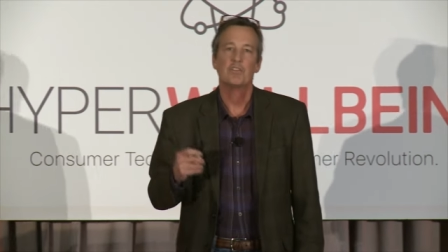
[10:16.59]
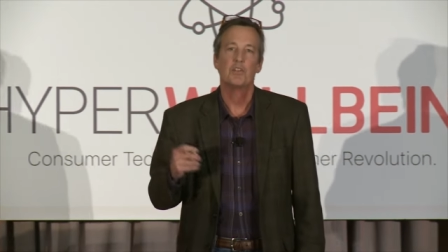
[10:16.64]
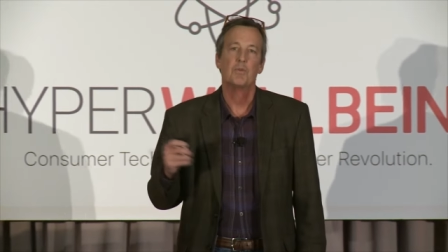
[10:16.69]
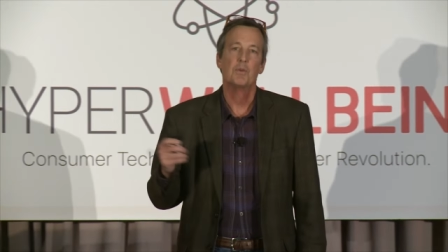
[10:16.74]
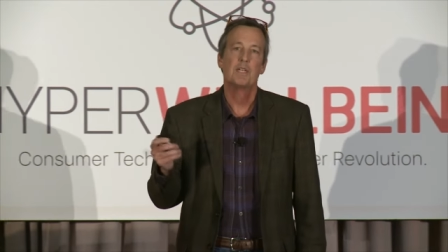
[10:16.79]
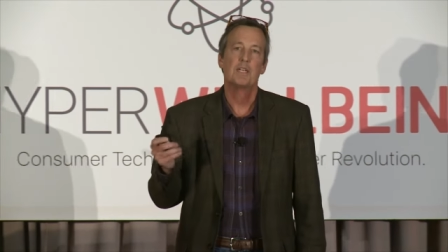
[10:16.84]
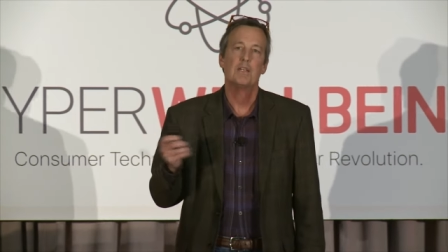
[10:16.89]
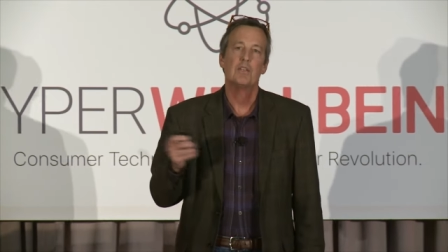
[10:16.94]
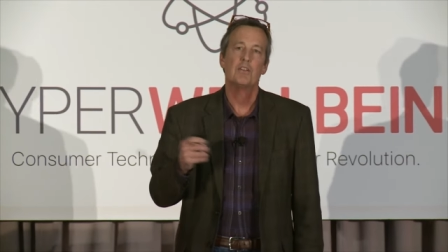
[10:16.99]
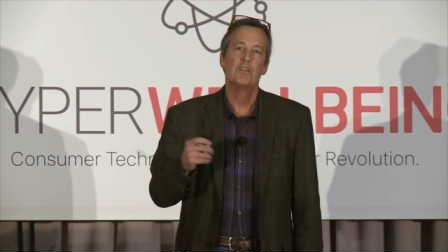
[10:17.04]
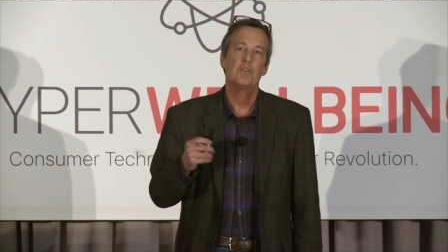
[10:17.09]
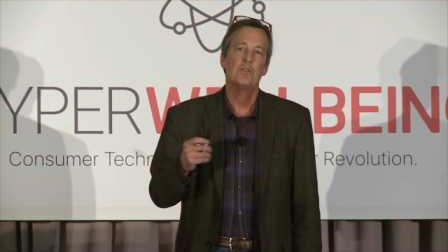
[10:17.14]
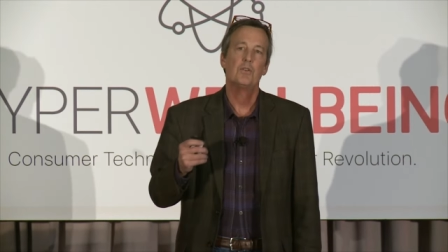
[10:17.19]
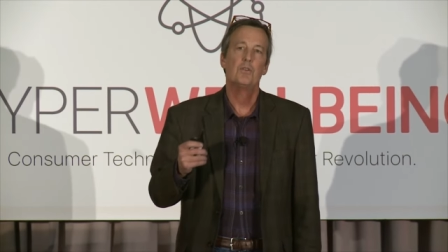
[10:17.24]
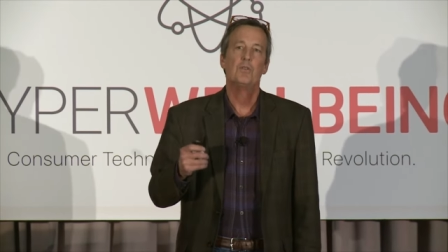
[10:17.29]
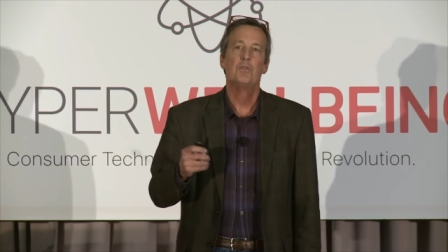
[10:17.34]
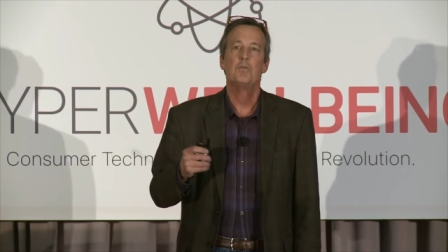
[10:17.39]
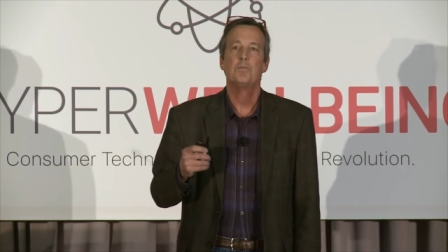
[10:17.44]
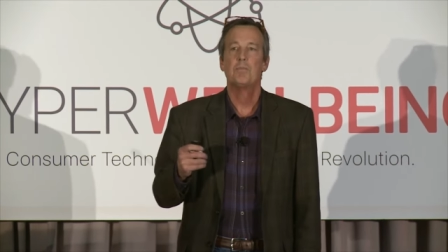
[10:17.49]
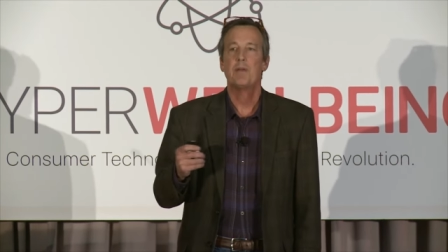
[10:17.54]
So we can
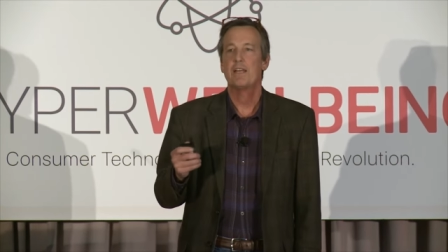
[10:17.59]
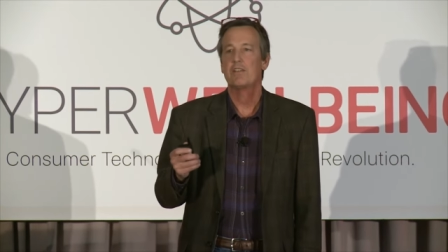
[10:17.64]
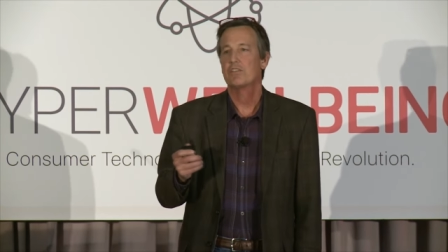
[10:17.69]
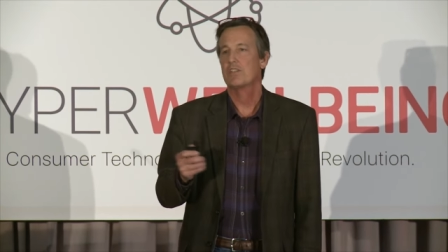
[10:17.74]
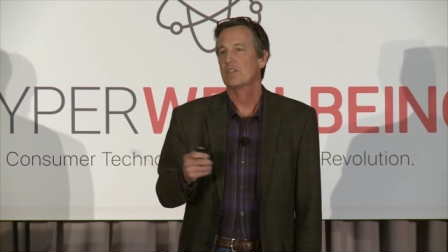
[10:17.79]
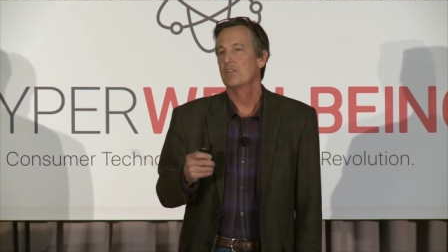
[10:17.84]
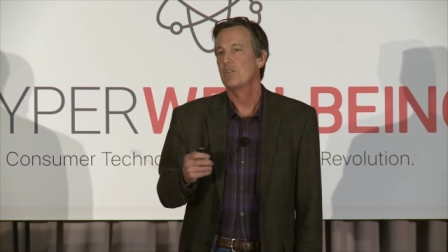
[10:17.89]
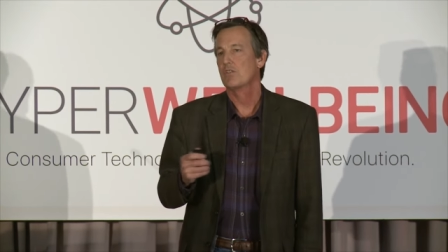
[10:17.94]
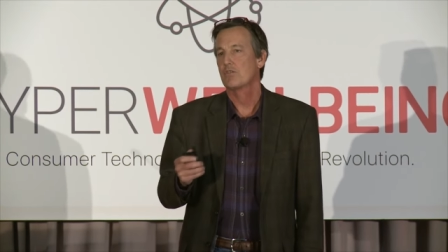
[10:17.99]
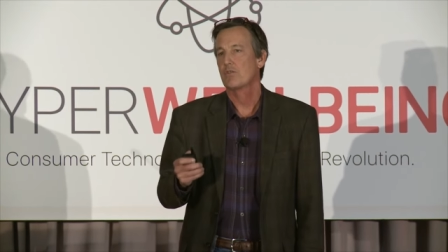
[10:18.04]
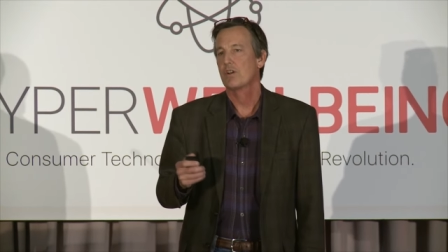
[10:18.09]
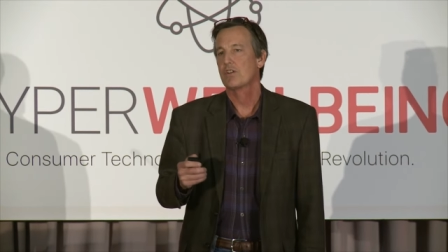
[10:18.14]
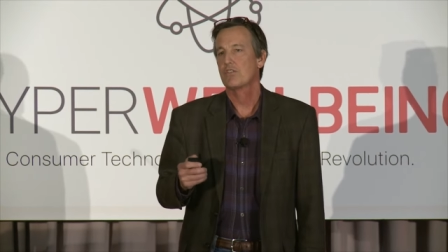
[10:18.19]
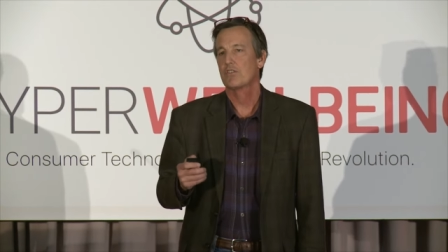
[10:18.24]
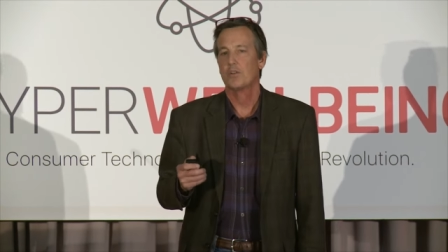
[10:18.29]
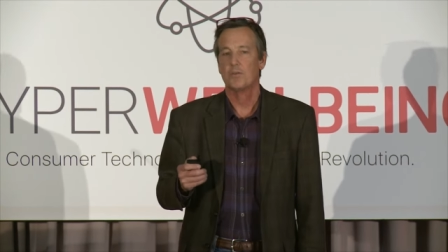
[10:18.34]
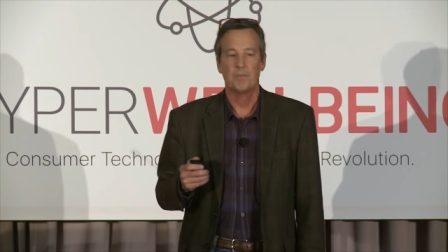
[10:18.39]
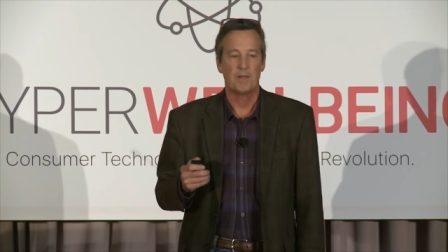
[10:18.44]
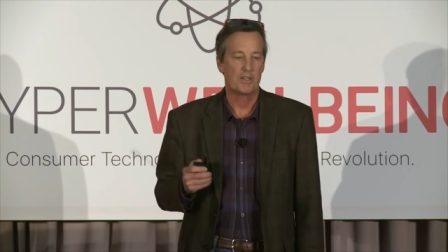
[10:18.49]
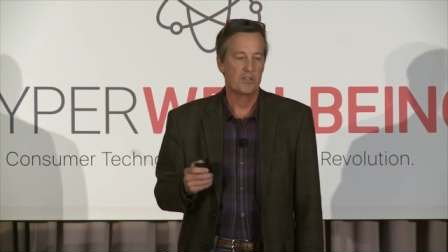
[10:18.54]
do basic
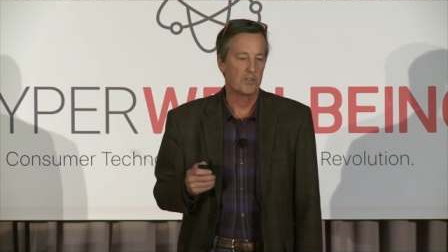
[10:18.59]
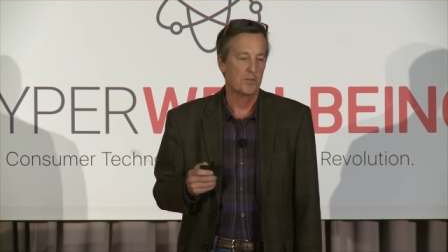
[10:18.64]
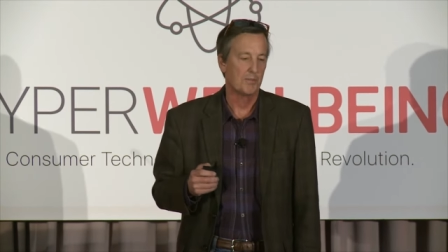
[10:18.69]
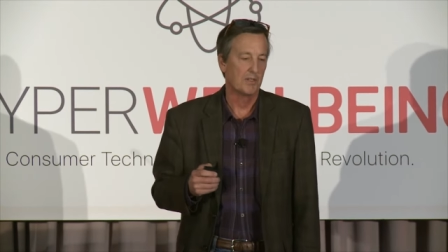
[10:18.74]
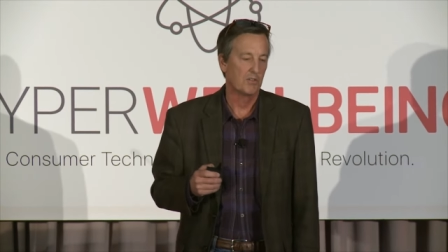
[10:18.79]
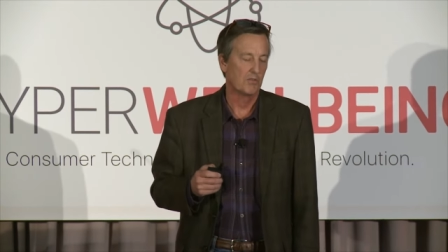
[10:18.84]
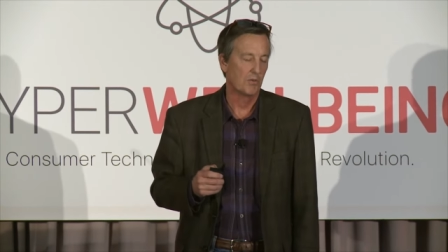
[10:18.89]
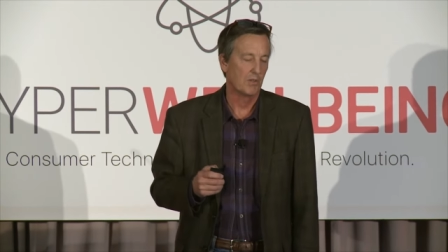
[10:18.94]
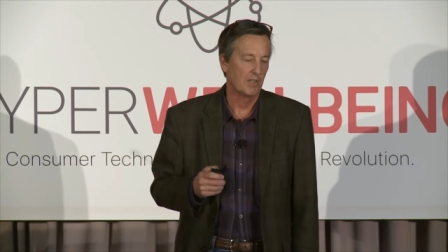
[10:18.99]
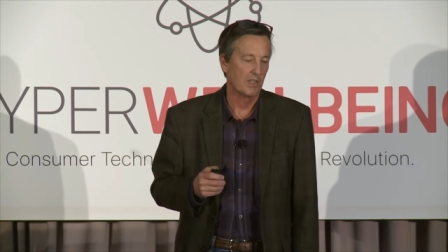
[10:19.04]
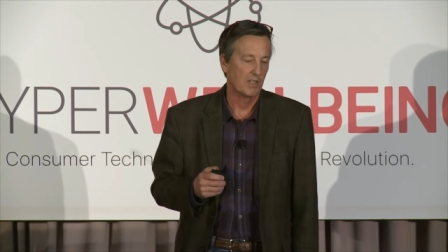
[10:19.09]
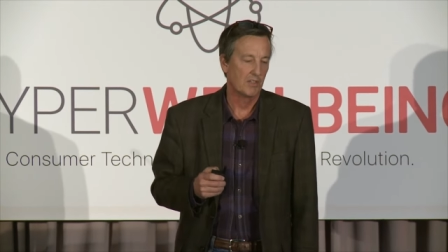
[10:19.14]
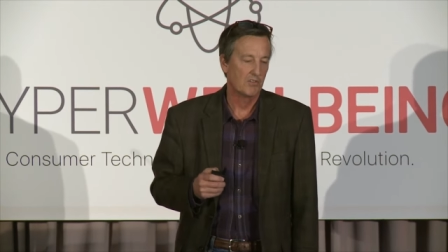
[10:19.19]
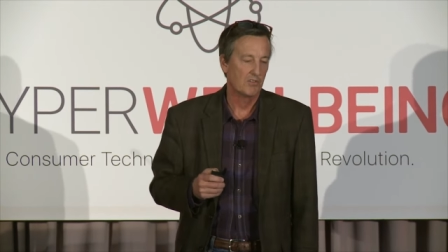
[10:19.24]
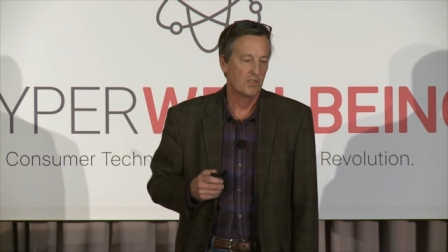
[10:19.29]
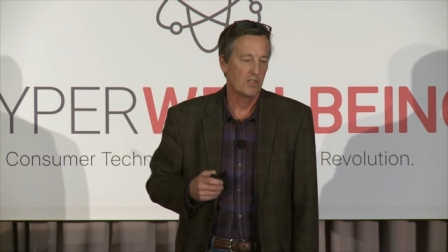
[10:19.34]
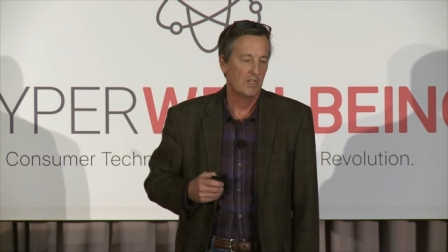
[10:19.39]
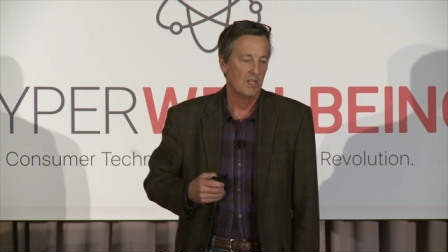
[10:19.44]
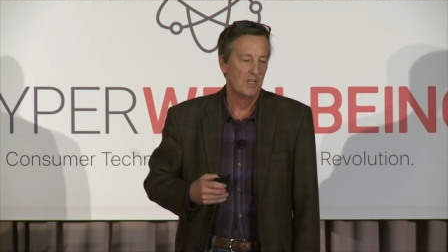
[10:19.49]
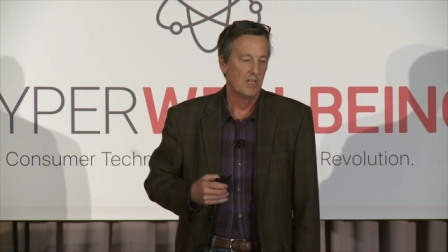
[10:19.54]
nutritional measurements with
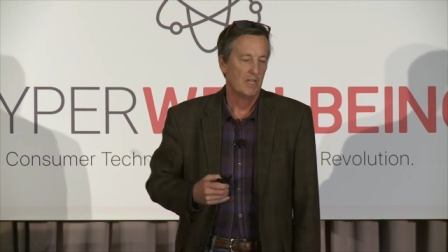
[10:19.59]
this.